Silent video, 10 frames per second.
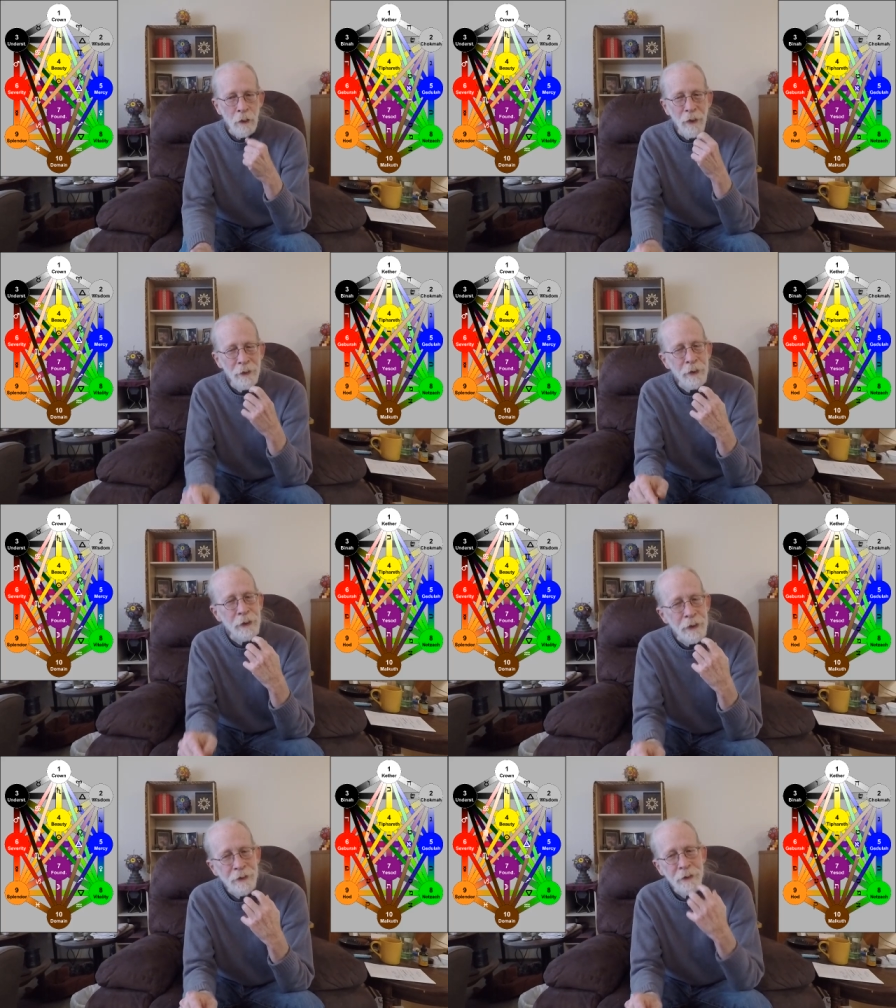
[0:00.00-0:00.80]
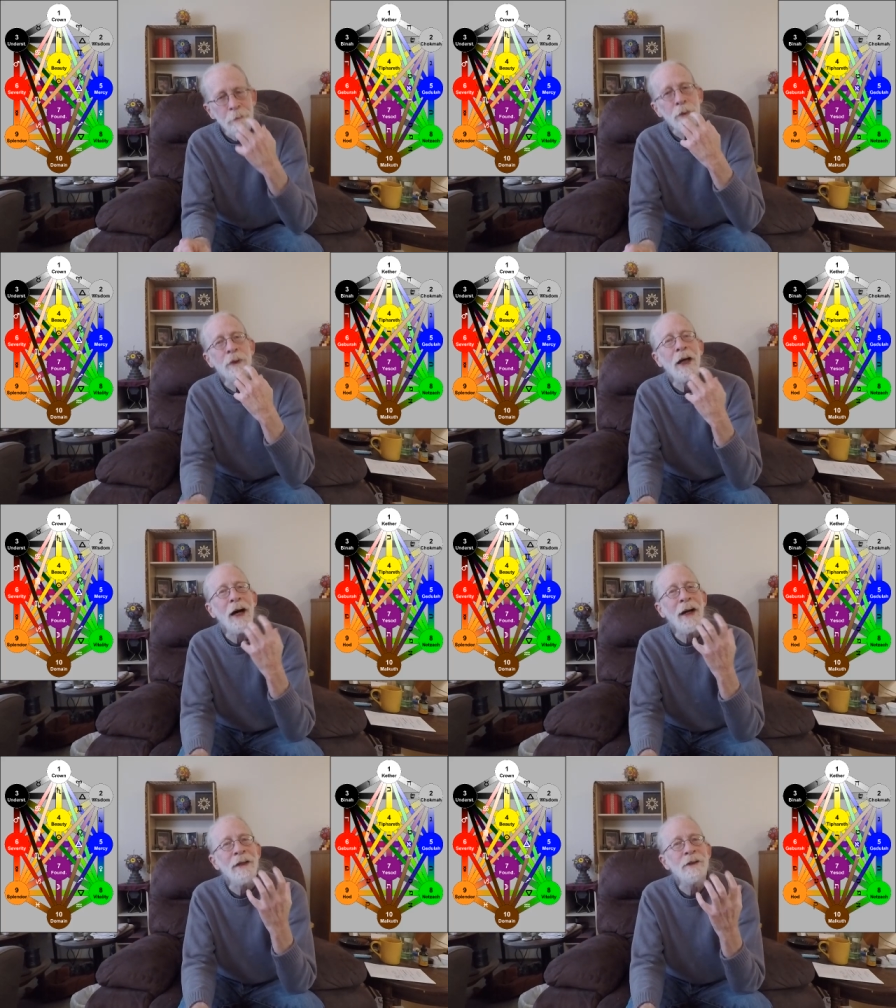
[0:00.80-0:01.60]
Rather, the symbol
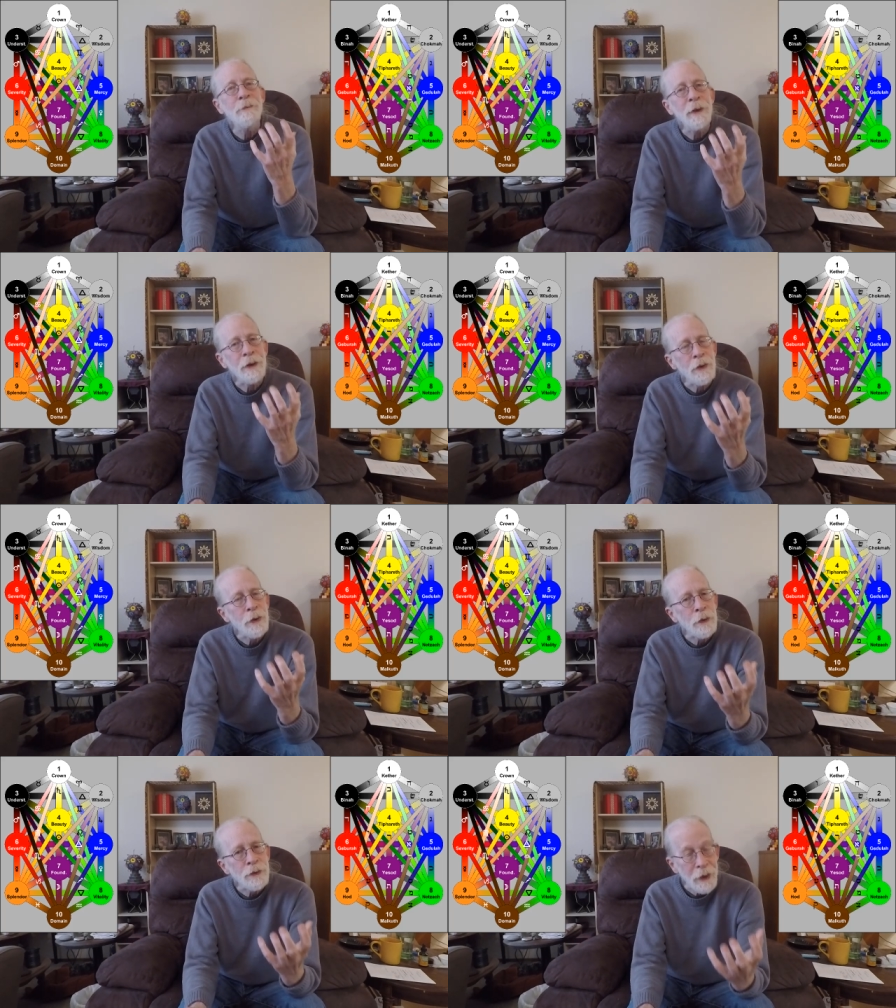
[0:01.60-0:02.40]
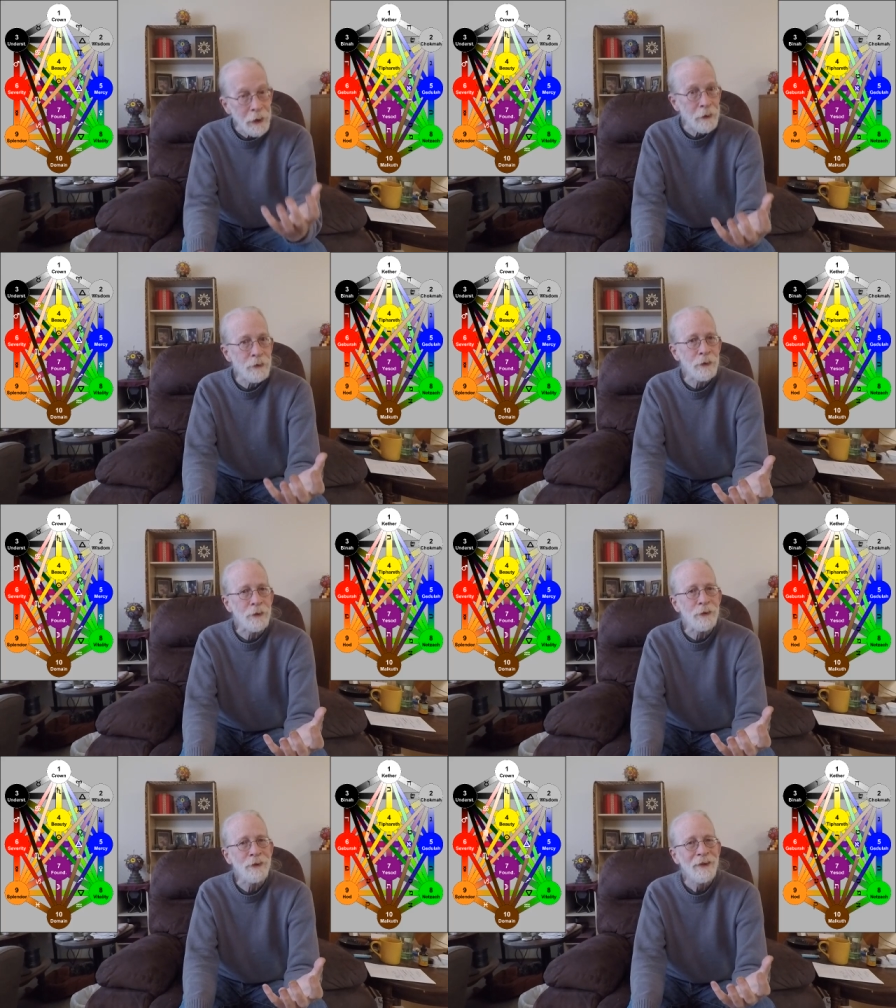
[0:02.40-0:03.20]
guides me to those
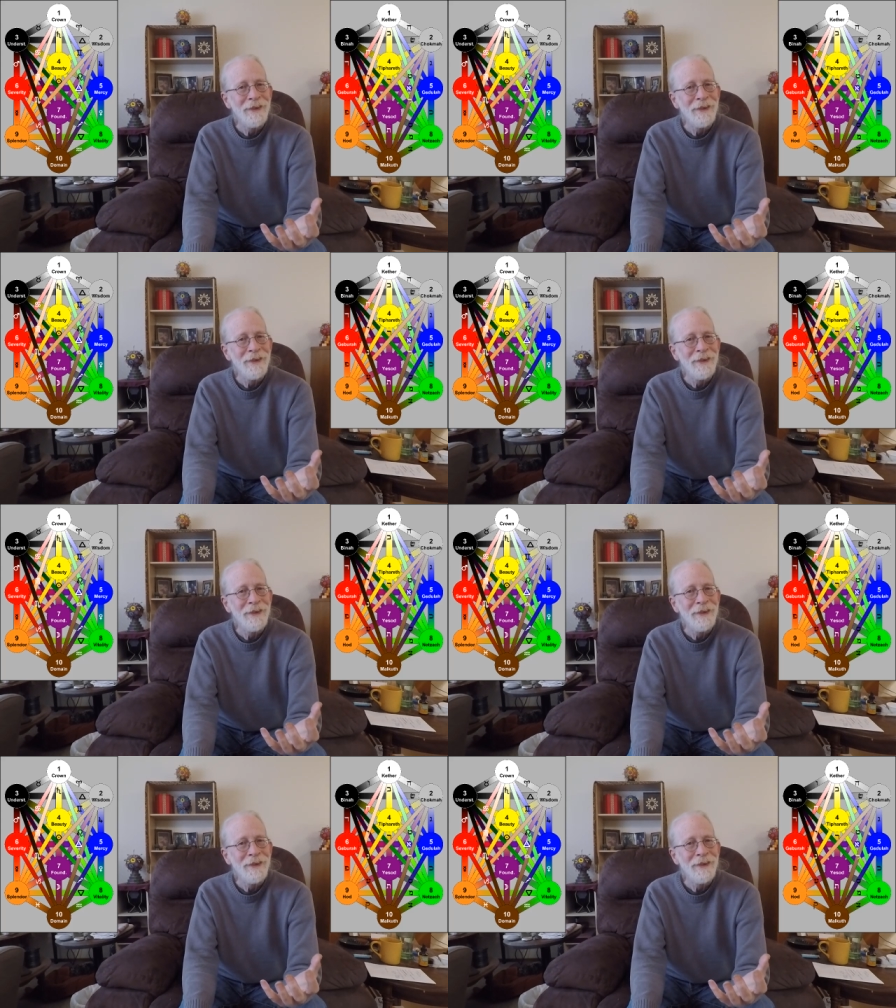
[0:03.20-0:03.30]
answers.